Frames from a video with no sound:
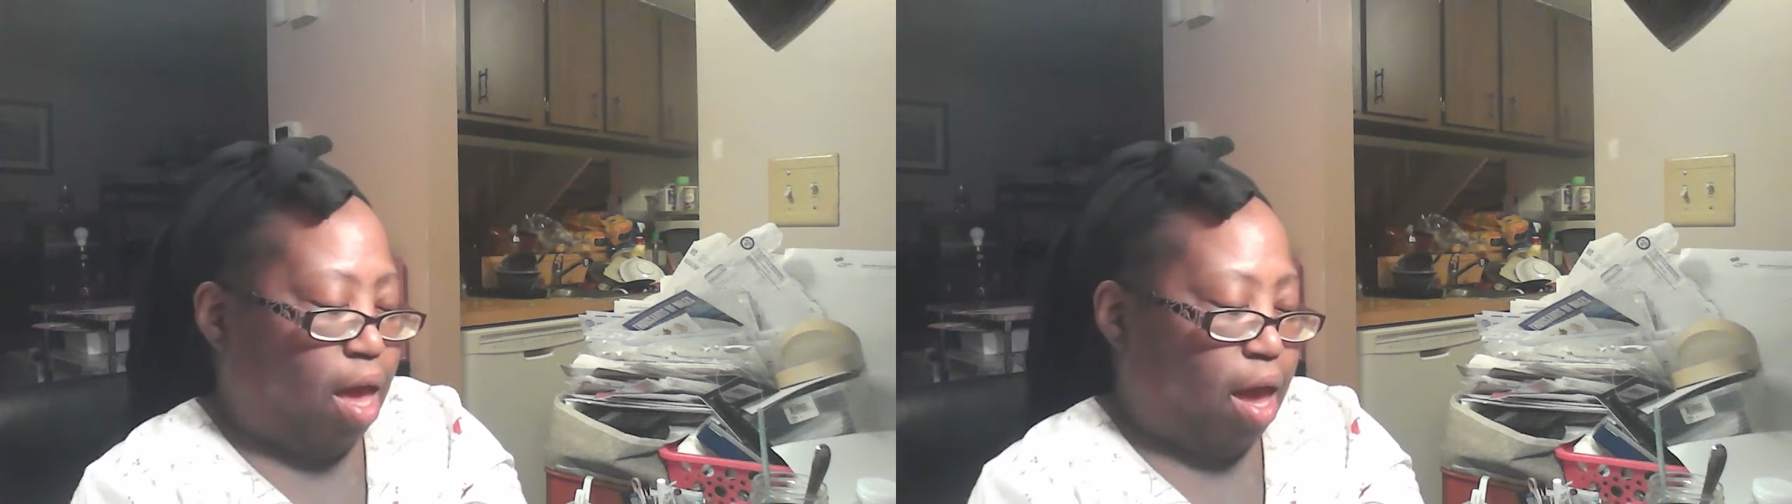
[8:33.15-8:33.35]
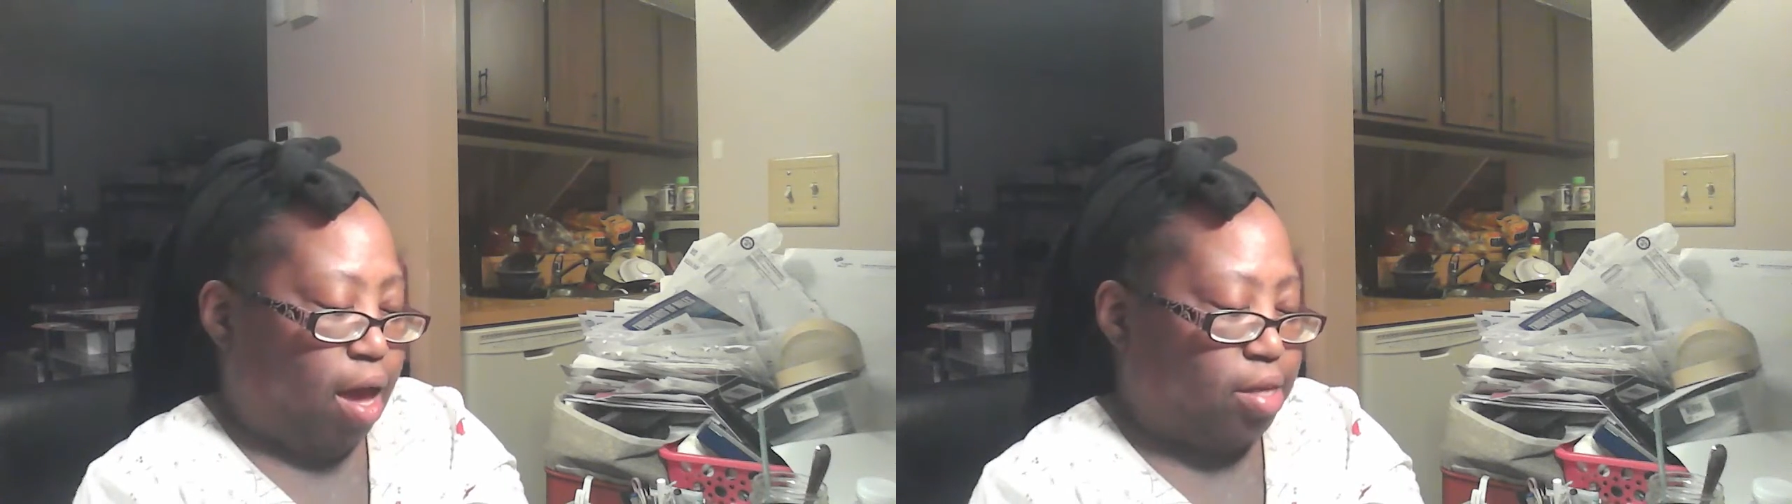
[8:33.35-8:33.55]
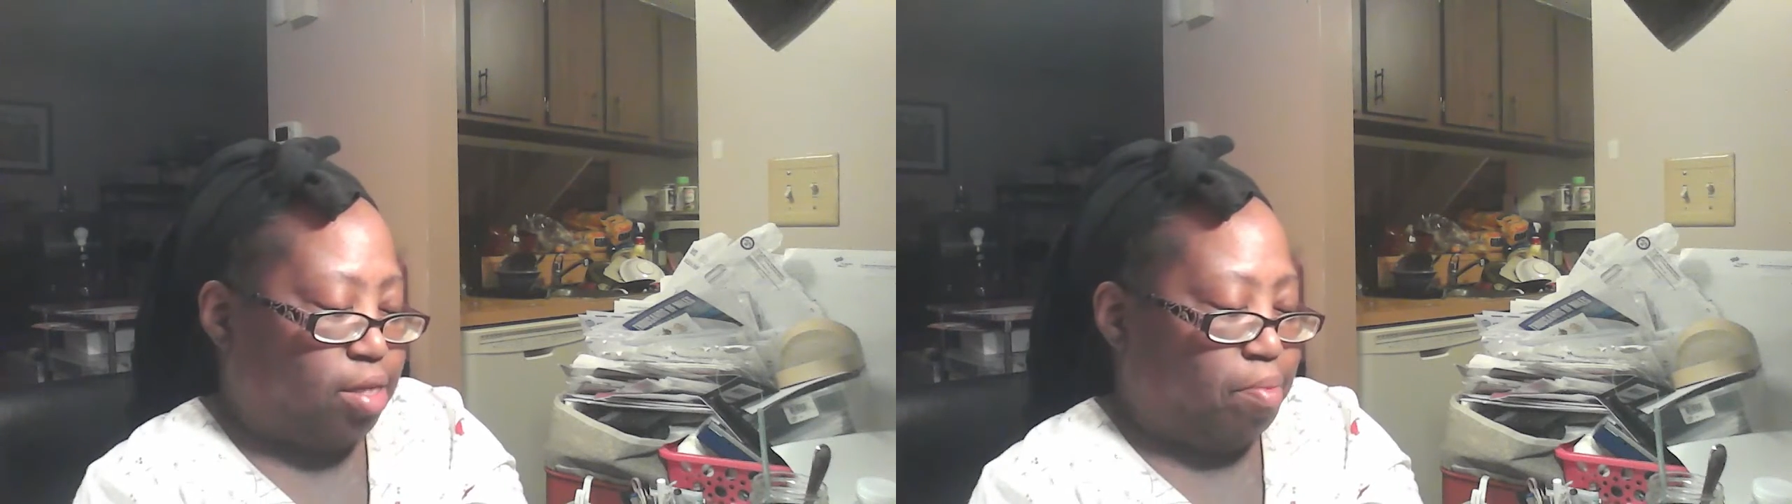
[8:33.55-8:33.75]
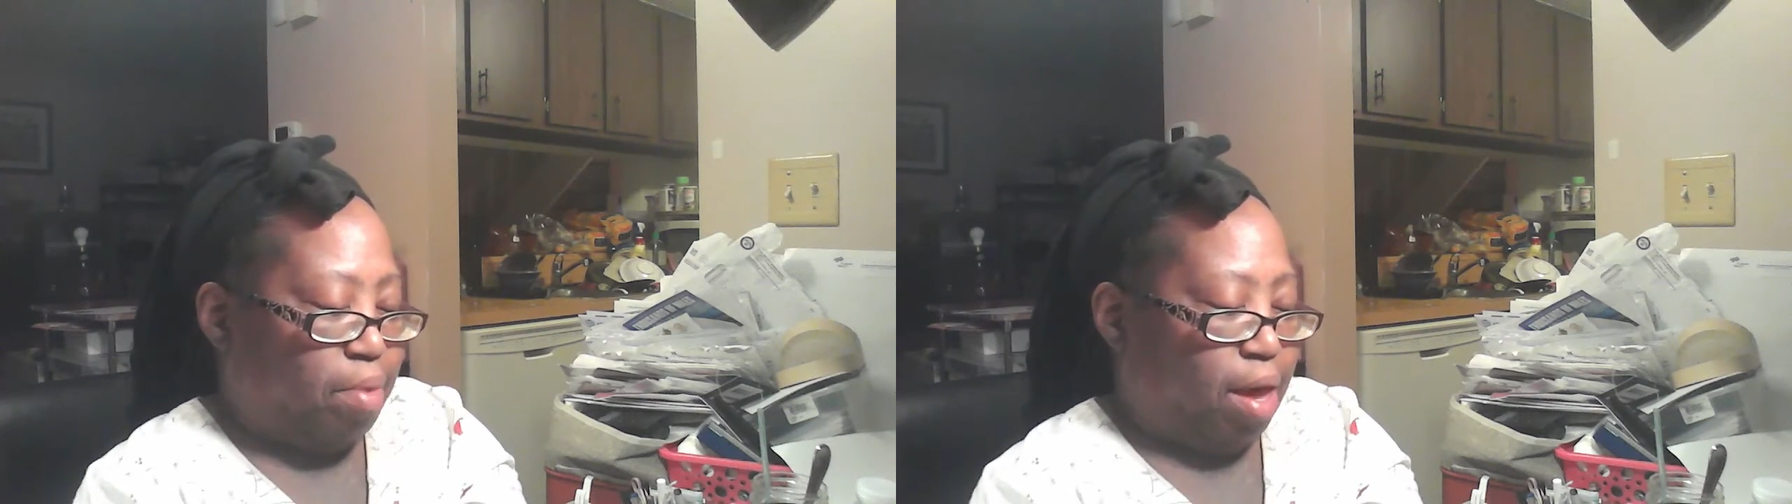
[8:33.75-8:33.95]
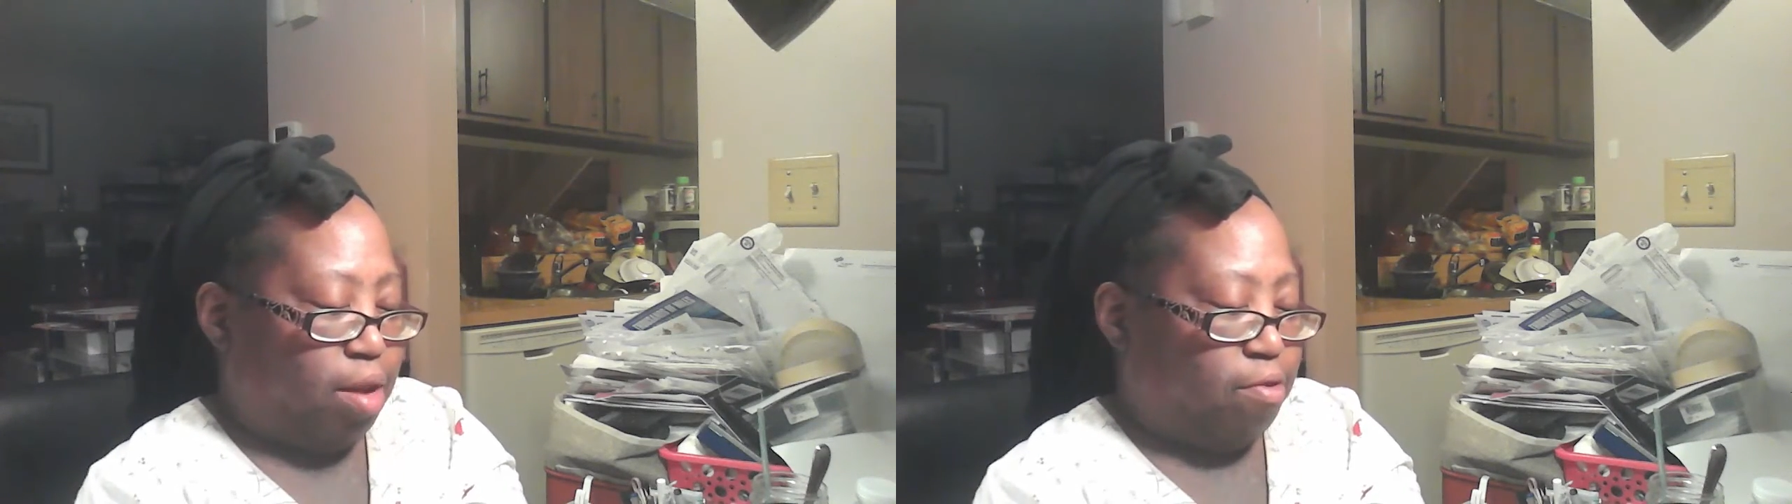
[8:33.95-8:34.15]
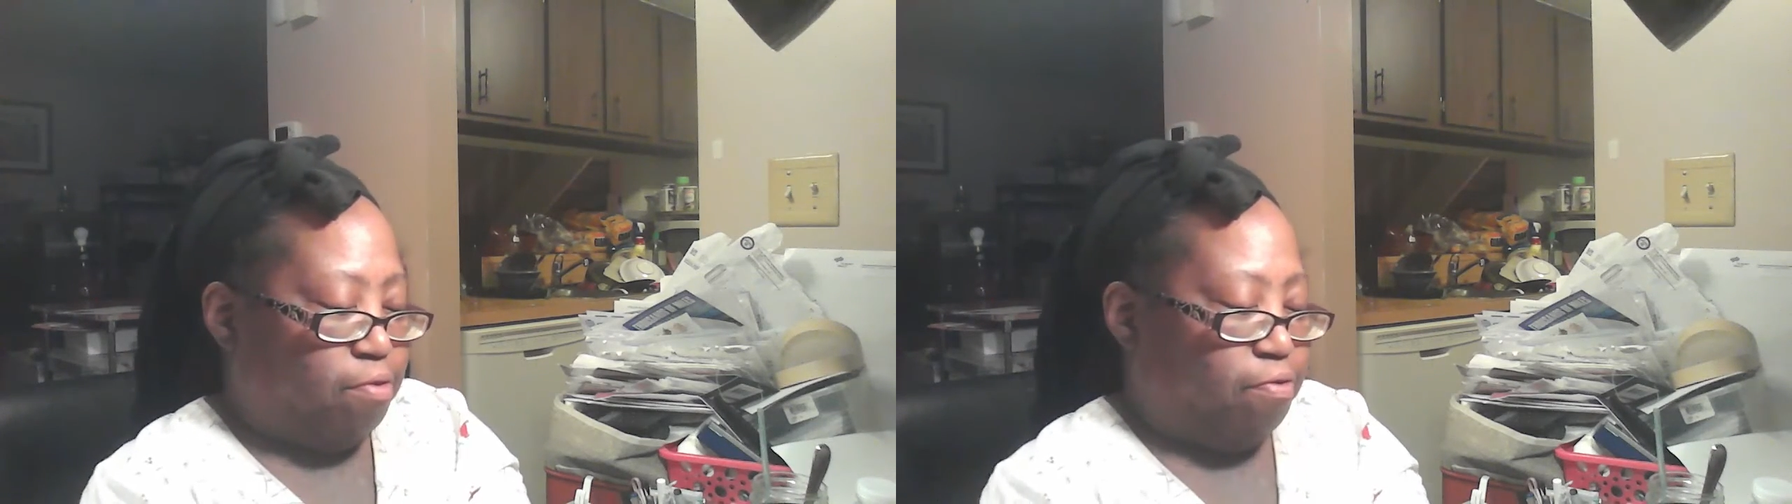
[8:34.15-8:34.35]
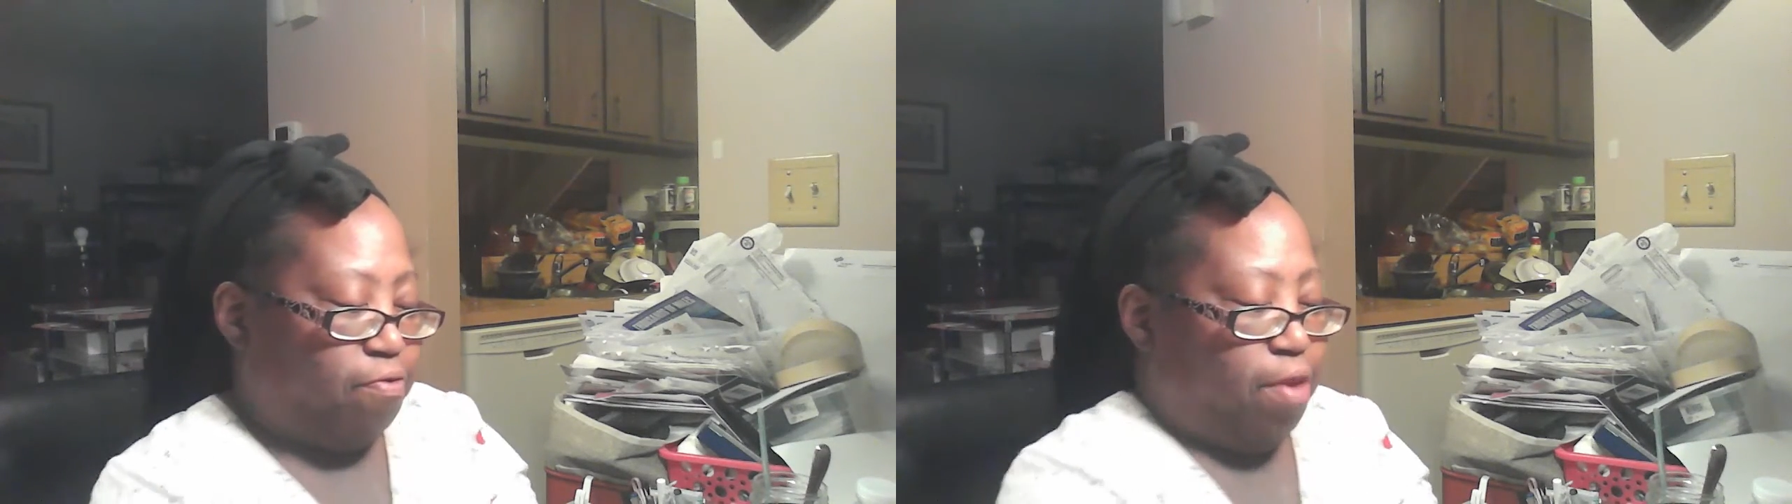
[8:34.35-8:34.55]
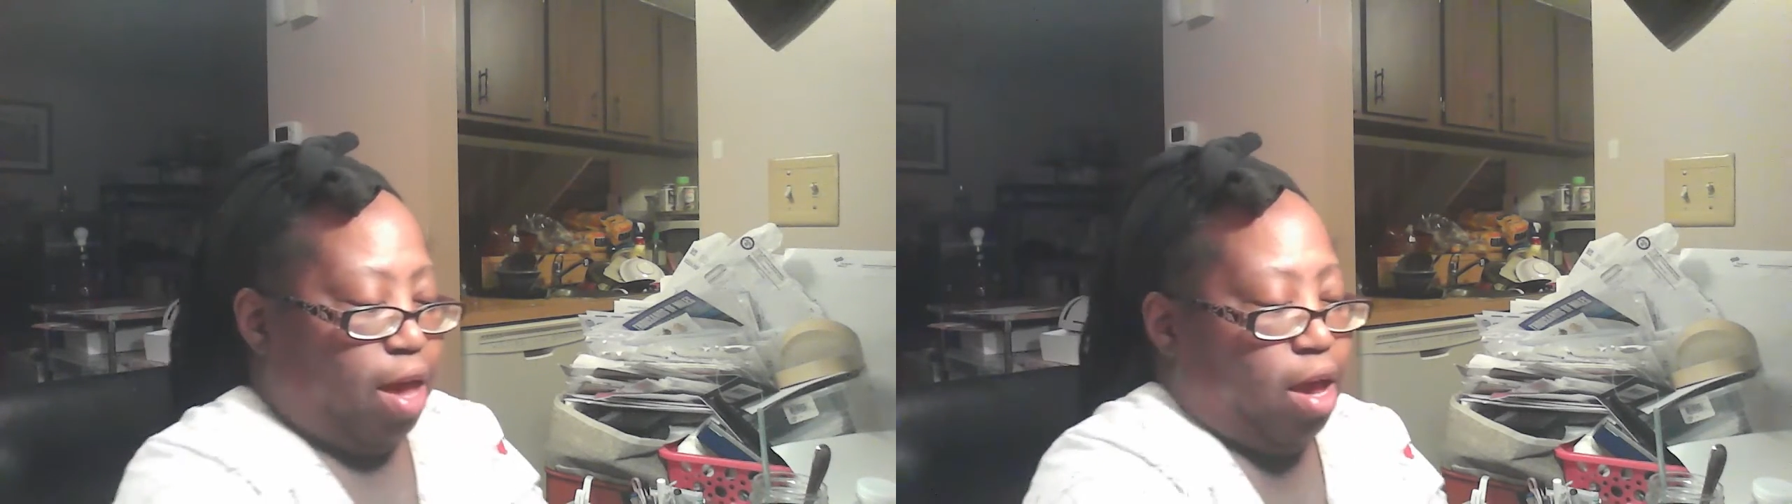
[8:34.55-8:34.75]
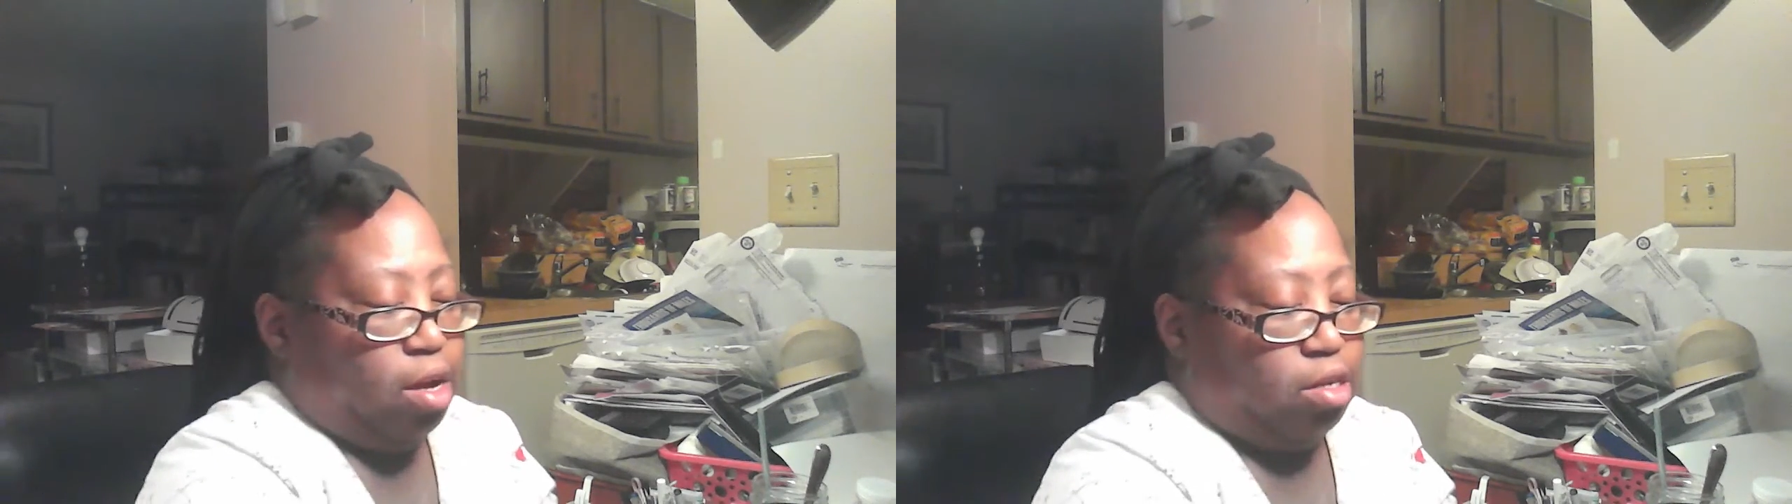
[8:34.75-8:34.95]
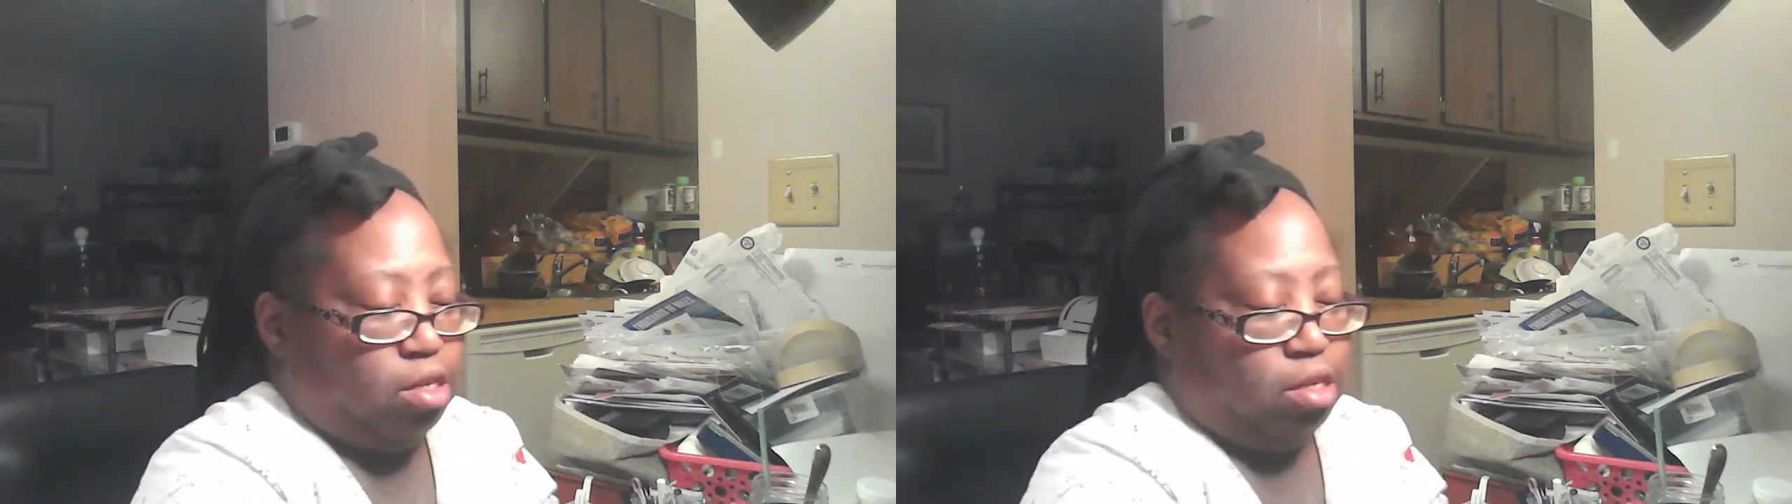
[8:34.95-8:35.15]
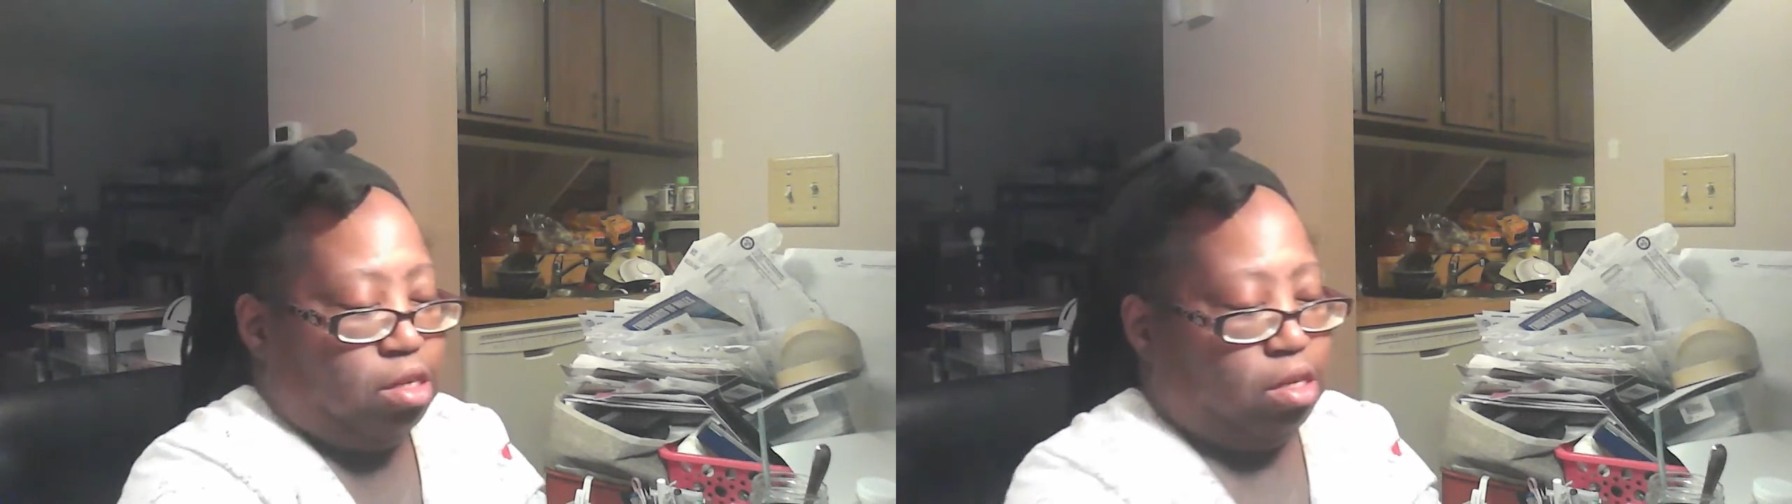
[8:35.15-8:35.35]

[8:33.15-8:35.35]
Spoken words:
As a matter of fact,